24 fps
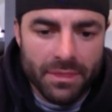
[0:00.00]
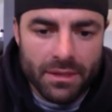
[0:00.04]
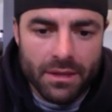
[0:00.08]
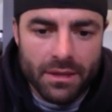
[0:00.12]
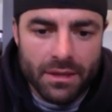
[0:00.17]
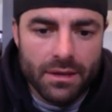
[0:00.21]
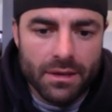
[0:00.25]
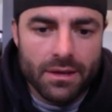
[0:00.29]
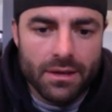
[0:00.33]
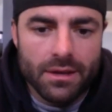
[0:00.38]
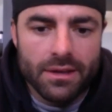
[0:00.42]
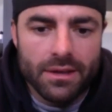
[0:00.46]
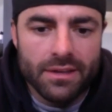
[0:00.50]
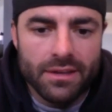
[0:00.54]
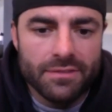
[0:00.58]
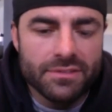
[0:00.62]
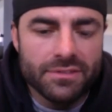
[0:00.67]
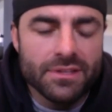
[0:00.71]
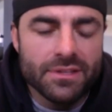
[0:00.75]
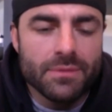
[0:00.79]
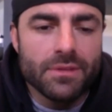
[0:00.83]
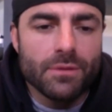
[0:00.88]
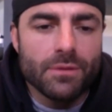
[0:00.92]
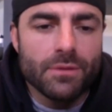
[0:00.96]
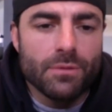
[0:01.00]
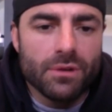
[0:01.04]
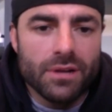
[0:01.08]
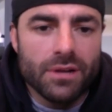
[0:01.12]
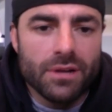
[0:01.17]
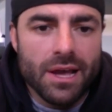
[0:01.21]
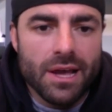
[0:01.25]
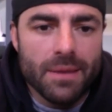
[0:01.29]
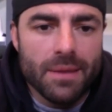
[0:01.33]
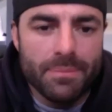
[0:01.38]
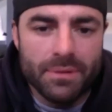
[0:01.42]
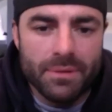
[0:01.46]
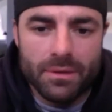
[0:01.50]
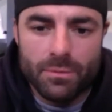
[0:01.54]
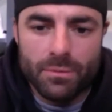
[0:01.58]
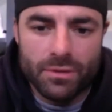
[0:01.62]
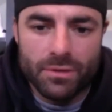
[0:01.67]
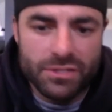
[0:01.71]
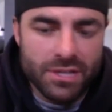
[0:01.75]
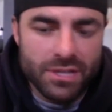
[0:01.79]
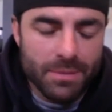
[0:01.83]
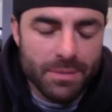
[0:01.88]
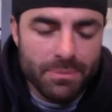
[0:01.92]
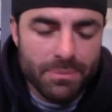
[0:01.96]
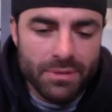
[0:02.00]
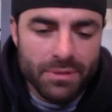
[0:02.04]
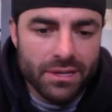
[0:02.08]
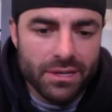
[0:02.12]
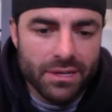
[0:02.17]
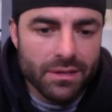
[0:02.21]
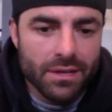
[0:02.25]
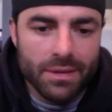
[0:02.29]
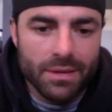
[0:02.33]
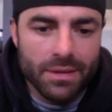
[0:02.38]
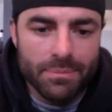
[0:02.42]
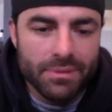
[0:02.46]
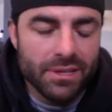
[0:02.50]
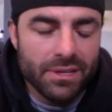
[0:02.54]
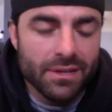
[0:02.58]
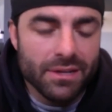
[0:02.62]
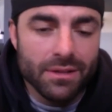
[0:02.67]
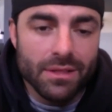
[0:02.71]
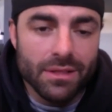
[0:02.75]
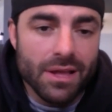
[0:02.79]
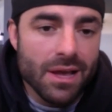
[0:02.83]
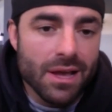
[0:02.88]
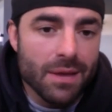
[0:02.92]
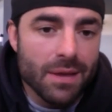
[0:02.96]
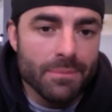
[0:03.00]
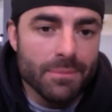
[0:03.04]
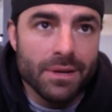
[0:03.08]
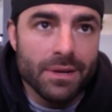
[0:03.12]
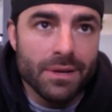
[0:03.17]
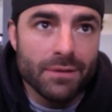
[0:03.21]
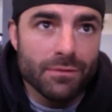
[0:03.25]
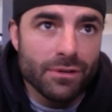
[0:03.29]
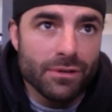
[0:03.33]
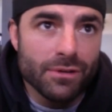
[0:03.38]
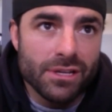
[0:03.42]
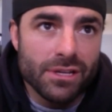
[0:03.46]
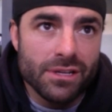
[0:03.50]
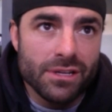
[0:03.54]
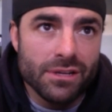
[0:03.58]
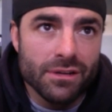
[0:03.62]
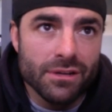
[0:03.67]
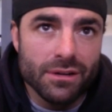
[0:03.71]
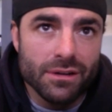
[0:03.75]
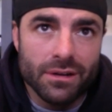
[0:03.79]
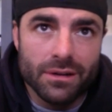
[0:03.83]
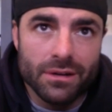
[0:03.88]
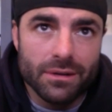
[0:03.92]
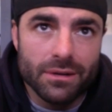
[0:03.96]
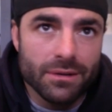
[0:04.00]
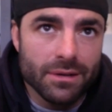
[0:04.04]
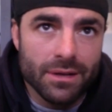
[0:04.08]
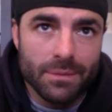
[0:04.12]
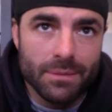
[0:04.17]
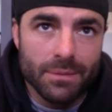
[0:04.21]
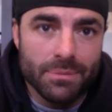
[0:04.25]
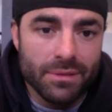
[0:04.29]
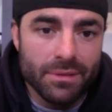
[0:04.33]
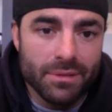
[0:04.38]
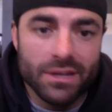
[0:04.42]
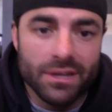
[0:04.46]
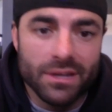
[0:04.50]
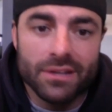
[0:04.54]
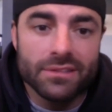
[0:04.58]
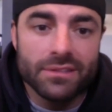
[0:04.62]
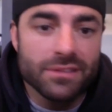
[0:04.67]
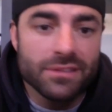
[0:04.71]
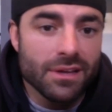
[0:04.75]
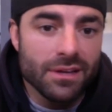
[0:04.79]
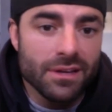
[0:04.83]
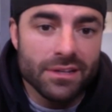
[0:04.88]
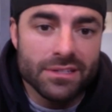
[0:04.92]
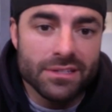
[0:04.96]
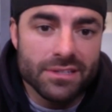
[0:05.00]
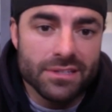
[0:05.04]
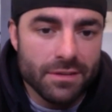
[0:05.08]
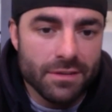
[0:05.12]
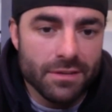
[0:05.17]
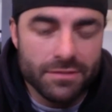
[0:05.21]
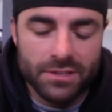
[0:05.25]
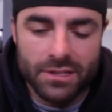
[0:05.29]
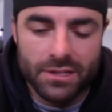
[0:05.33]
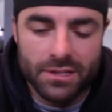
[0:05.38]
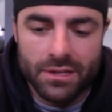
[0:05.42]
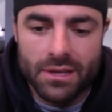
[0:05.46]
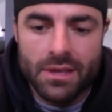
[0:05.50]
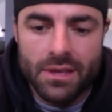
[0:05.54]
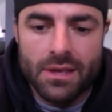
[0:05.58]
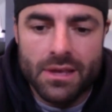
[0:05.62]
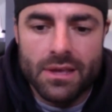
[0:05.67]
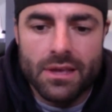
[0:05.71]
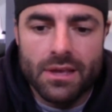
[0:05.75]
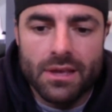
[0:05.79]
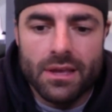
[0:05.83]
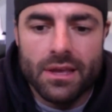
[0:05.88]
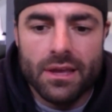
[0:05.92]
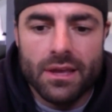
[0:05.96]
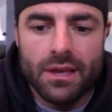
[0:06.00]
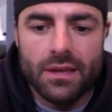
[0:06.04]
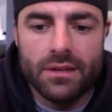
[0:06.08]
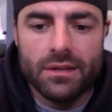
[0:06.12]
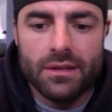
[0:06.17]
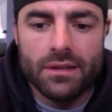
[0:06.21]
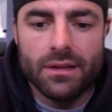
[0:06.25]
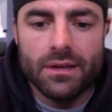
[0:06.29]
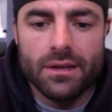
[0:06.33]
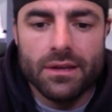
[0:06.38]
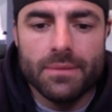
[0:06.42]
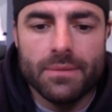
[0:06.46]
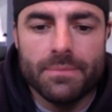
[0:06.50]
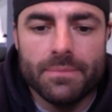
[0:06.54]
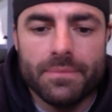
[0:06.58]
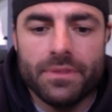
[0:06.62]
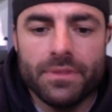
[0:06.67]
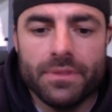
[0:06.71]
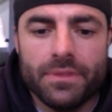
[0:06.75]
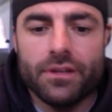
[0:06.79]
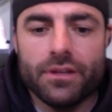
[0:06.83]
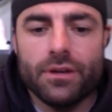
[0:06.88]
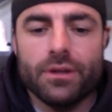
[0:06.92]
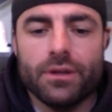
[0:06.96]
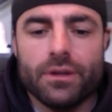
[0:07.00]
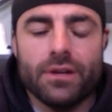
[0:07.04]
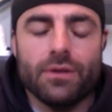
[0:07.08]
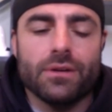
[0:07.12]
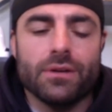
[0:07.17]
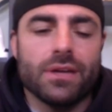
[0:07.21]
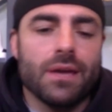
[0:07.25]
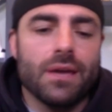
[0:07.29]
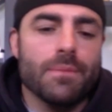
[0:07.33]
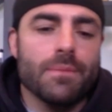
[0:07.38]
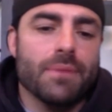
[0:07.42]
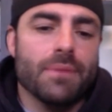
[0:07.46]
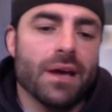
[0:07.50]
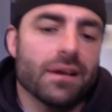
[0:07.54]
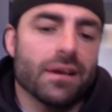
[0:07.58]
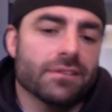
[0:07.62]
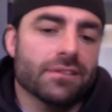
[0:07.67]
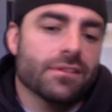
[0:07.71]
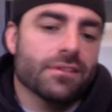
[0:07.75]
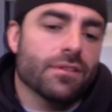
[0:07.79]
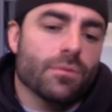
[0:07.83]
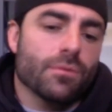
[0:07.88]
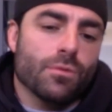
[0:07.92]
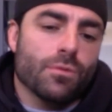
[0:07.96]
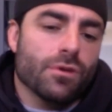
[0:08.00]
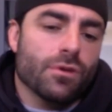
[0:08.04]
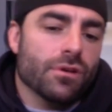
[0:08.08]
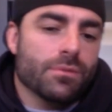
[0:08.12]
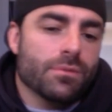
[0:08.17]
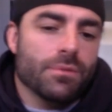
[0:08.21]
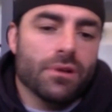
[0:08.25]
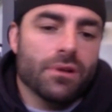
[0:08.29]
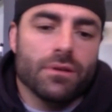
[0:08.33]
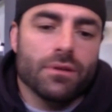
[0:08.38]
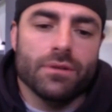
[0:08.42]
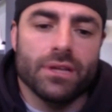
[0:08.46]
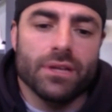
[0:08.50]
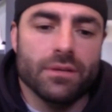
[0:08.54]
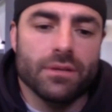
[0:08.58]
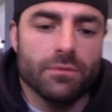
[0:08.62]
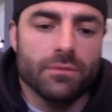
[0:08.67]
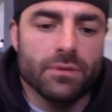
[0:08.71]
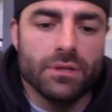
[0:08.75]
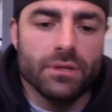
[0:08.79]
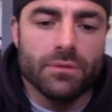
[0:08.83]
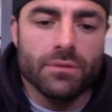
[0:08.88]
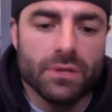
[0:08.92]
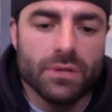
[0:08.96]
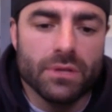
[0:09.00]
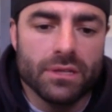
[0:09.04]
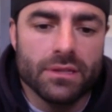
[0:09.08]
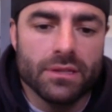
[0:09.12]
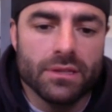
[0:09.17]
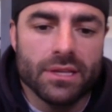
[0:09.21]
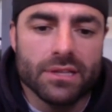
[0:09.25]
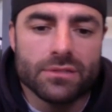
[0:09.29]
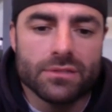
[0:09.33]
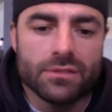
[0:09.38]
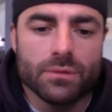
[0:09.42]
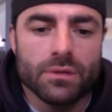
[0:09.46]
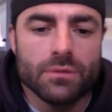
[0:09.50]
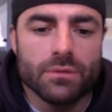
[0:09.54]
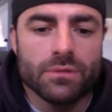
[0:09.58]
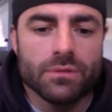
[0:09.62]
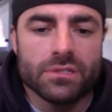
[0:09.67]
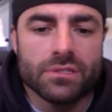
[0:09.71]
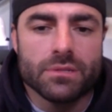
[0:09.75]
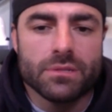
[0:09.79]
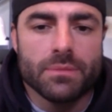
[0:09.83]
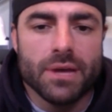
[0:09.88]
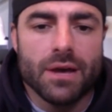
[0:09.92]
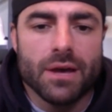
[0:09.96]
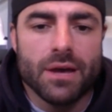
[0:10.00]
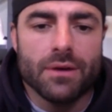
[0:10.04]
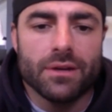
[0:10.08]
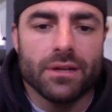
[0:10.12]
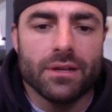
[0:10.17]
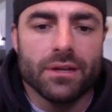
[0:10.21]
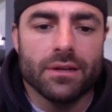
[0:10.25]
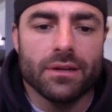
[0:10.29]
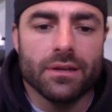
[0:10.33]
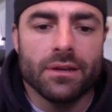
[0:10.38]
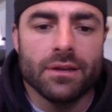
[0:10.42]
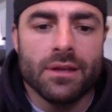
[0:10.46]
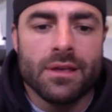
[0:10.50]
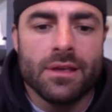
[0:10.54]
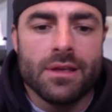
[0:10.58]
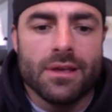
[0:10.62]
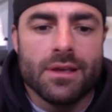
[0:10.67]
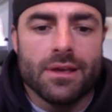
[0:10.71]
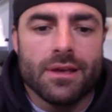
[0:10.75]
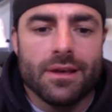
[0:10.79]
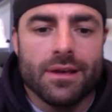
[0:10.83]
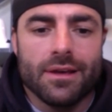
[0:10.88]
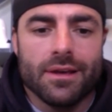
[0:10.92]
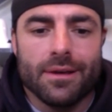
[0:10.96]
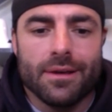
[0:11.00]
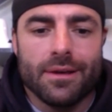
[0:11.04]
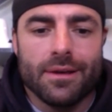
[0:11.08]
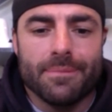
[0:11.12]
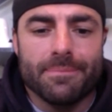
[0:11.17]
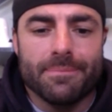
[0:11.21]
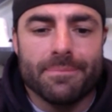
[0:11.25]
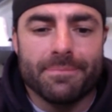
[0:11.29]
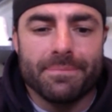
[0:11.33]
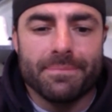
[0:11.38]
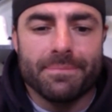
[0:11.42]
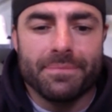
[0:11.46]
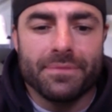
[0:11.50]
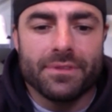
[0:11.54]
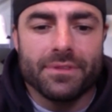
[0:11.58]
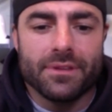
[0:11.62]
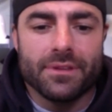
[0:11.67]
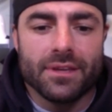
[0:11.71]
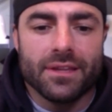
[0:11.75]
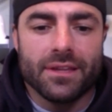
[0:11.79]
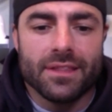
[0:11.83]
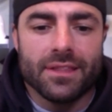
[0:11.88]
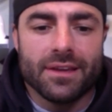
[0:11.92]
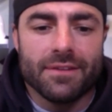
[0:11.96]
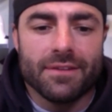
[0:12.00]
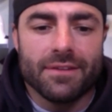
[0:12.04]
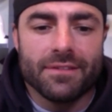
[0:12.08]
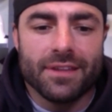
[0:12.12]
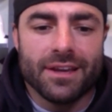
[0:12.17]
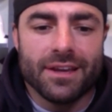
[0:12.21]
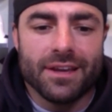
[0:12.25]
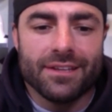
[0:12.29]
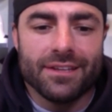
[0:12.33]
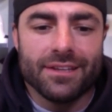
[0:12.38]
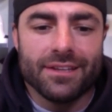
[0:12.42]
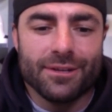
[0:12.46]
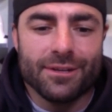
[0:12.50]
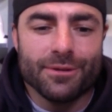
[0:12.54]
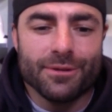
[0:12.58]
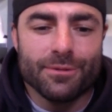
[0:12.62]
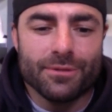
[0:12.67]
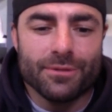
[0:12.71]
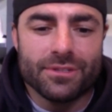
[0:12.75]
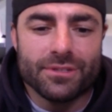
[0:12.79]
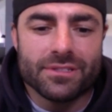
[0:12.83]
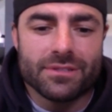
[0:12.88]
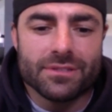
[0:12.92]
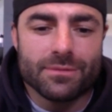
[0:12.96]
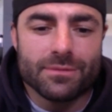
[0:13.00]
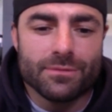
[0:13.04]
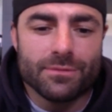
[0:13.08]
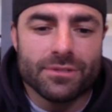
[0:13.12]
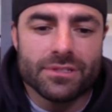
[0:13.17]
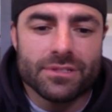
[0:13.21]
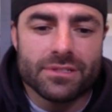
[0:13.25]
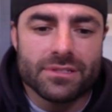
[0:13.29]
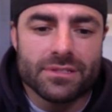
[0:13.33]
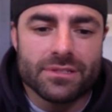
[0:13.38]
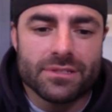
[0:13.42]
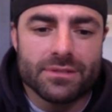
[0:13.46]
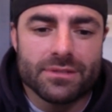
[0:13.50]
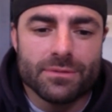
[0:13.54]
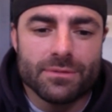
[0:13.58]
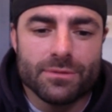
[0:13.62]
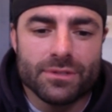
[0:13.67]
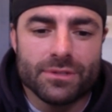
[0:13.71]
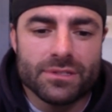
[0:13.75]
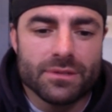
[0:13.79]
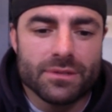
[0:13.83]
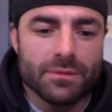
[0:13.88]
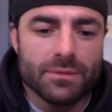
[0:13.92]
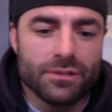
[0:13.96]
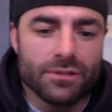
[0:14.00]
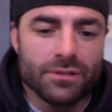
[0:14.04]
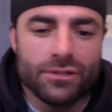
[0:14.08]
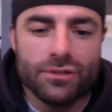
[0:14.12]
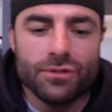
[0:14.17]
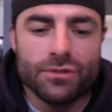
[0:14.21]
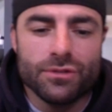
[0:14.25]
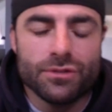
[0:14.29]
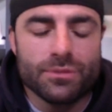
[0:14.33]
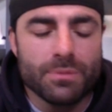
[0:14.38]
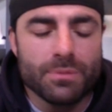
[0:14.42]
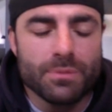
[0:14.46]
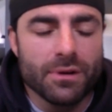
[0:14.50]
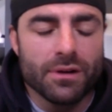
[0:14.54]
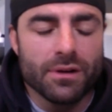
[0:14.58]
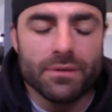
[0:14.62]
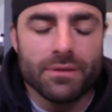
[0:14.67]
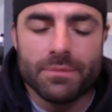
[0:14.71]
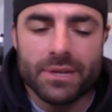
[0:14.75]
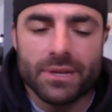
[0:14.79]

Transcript: uh, if something were to happen, which I played, I played a lot. My rookie year, I played a ton of safety. And, um, you know, it all came back to the work, bro. It, it, that's what it was about. And, um, yeah that that year was was was a huge part of my